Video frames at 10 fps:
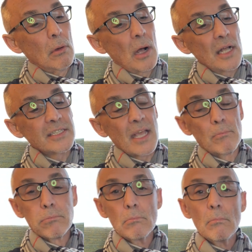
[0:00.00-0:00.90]
I'd say,
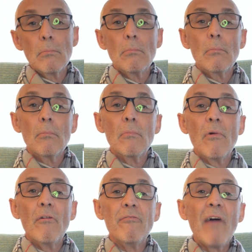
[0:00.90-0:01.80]

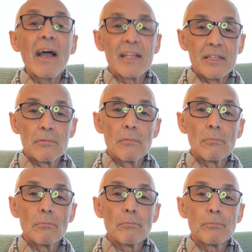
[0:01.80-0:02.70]
violet
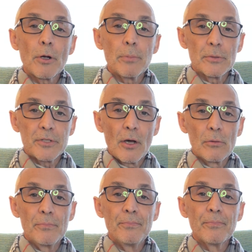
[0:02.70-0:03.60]
purple
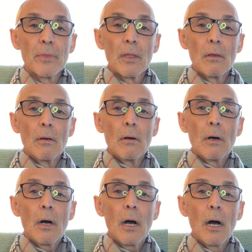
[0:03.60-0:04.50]
tone.
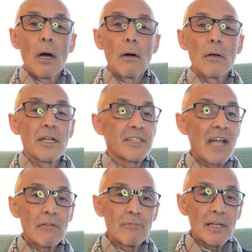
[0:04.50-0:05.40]
It's
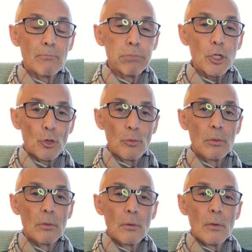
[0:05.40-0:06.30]
not really blue,
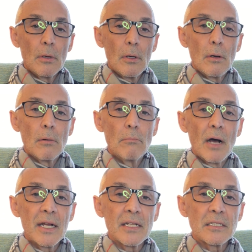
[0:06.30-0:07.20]

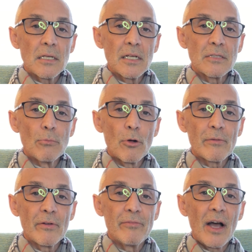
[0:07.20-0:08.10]
but it's more of
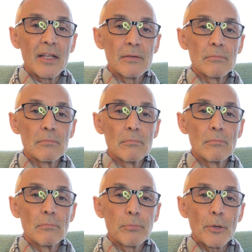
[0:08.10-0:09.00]
a violet
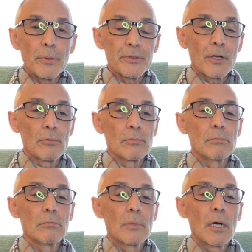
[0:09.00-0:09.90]
purple tone
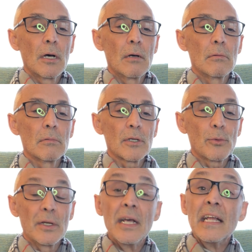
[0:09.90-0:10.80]

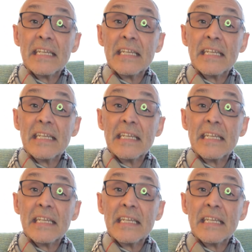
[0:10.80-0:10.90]
liquid.